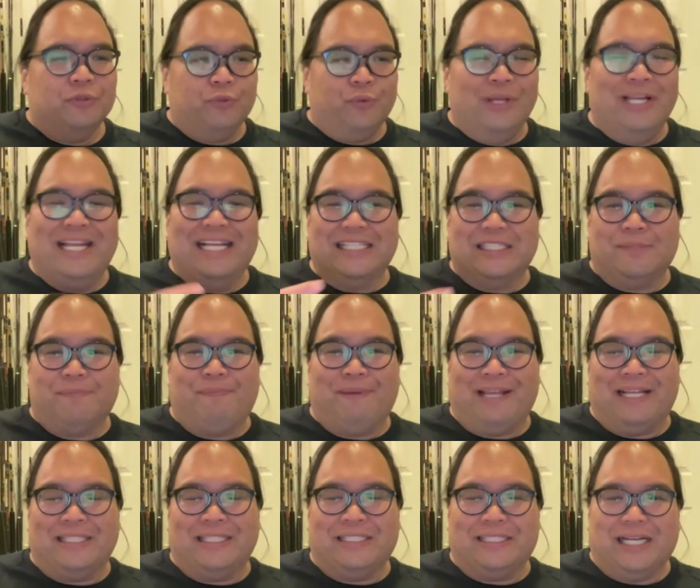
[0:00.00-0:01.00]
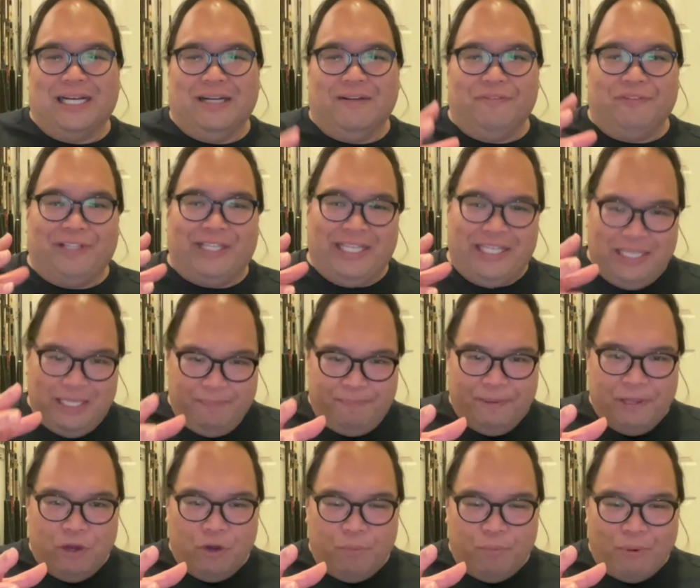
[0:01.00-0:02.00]
doing his best of
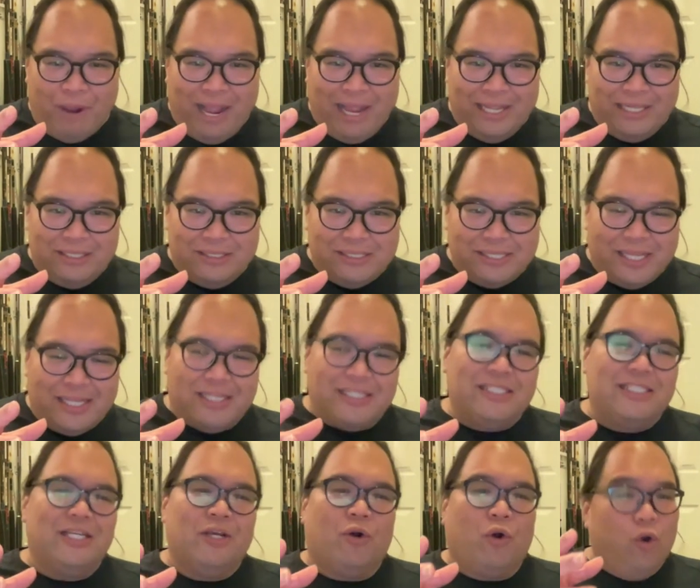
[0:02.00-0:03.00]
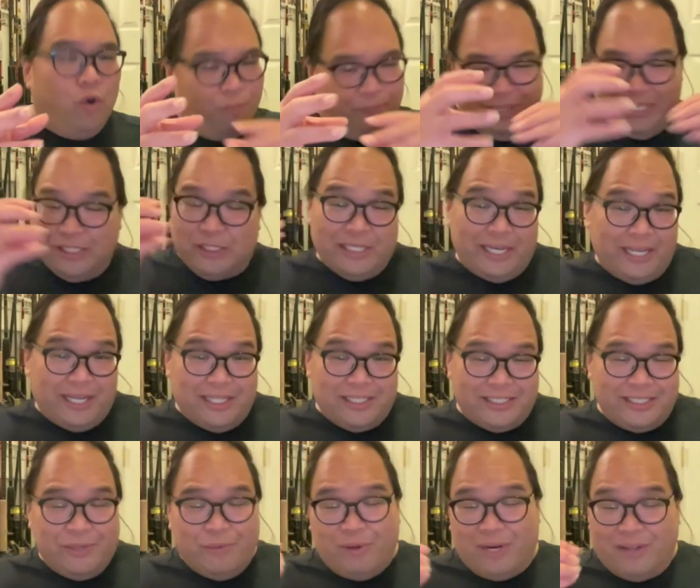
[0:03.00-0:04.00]
keeping O'Brien's legacy, Obi's
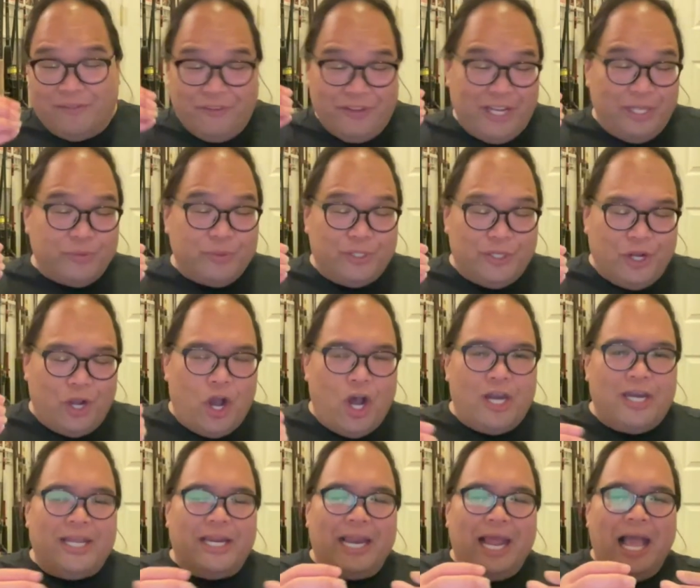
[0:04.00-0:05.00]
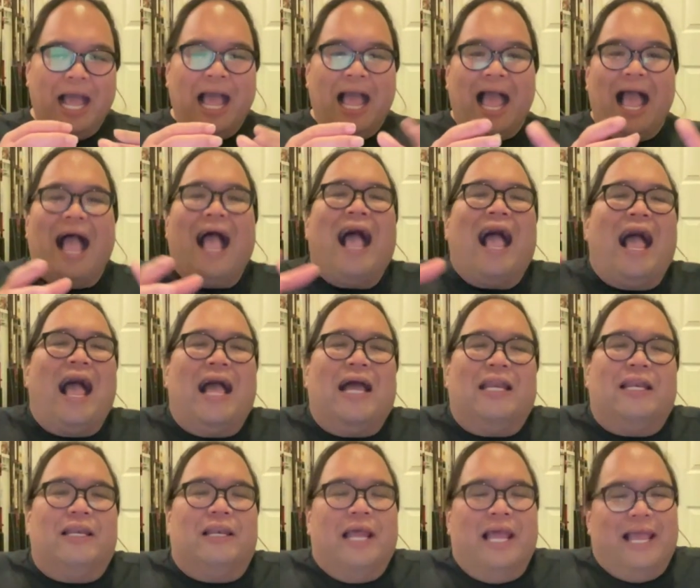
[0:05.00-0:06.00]
legacy, whatever you guys want to call it,
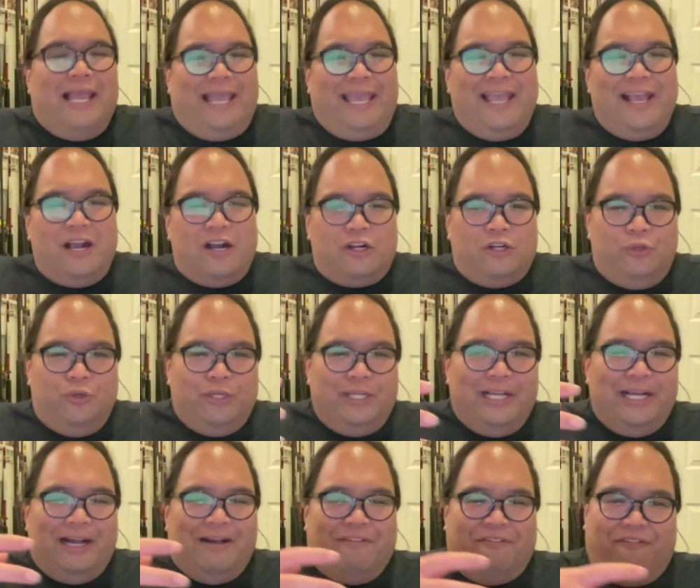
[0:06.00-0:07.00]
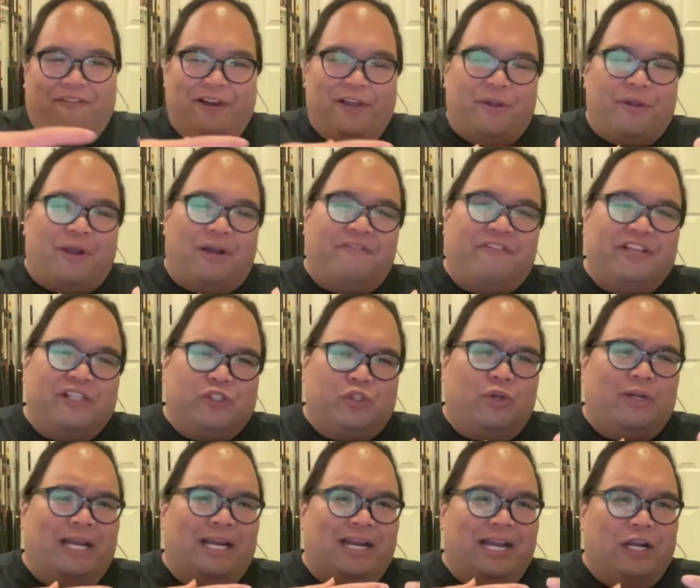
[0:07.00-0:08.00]
and including a flair of his
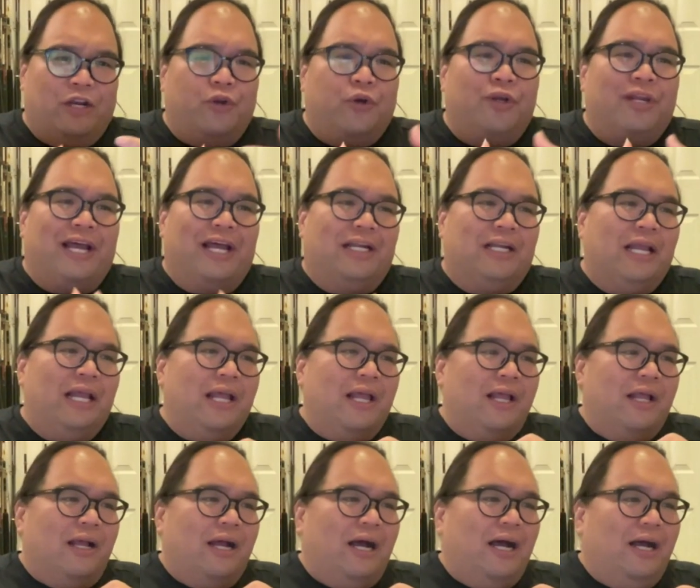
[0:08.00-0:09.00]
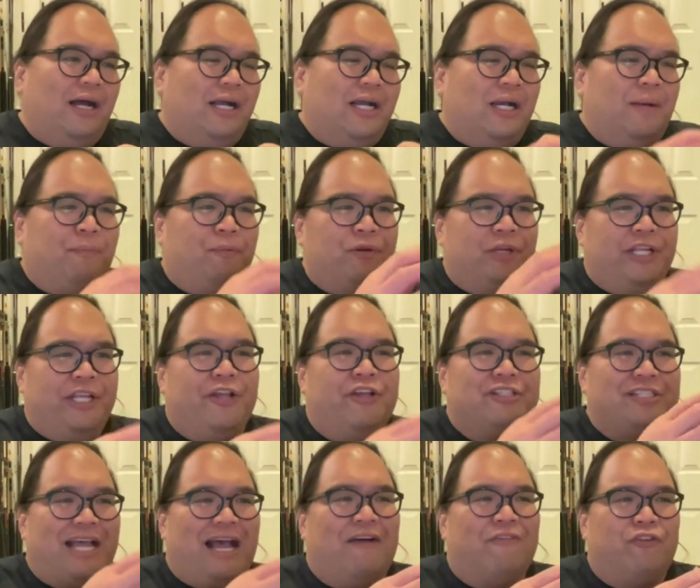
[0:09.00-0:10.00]
own. And I know that a couple of
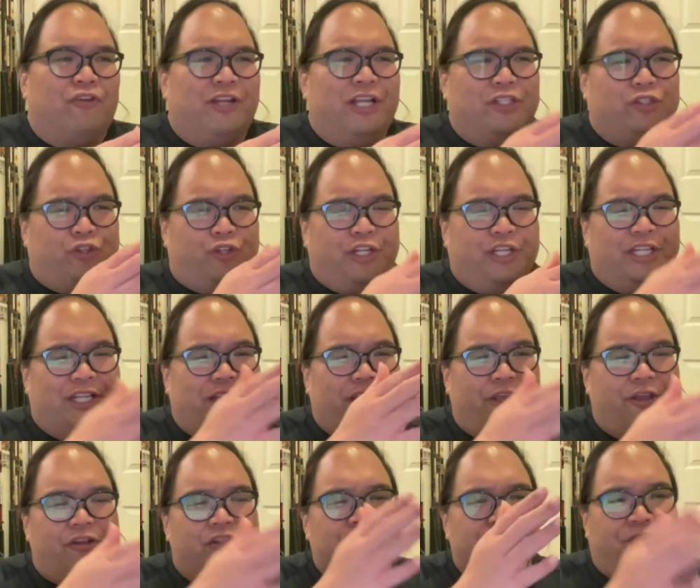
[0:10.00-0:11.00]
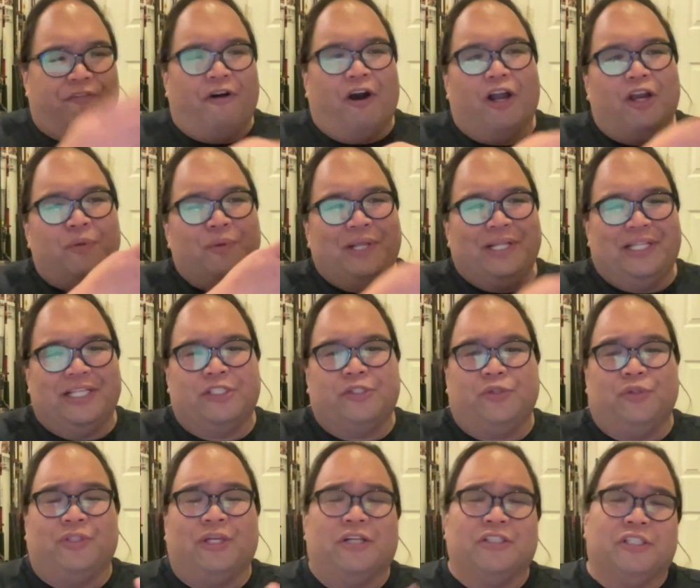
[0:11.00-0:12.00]
years after this, or the years following this
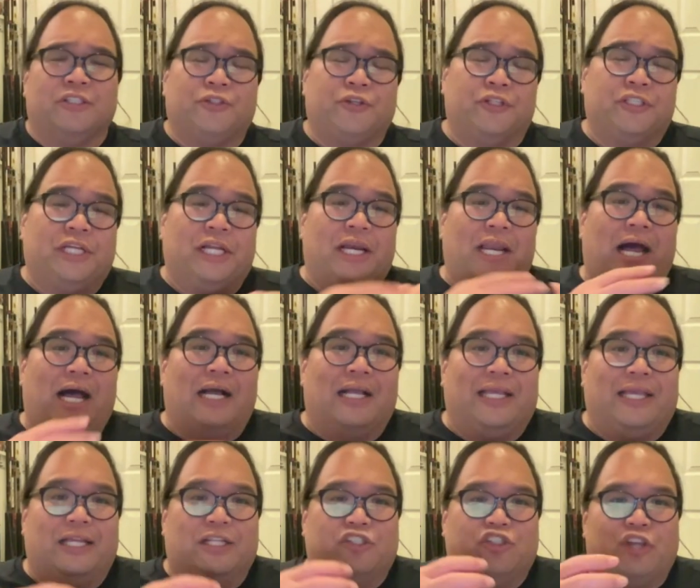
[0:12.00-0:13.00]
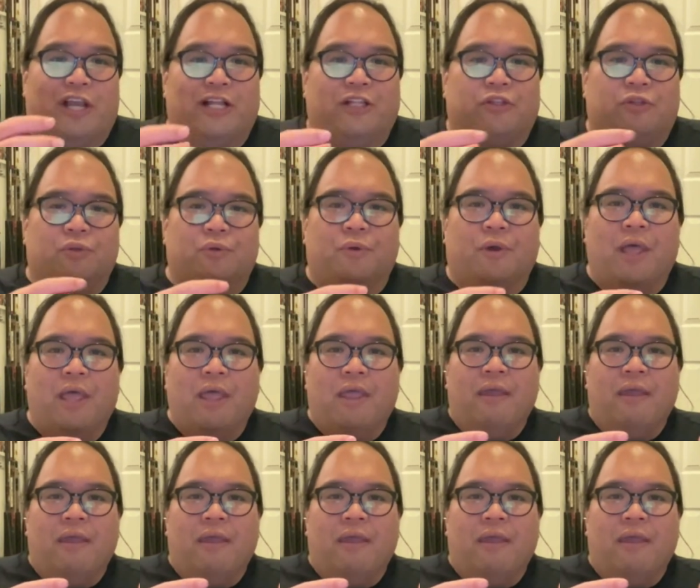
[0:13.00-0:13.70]
2013, Lakia tried to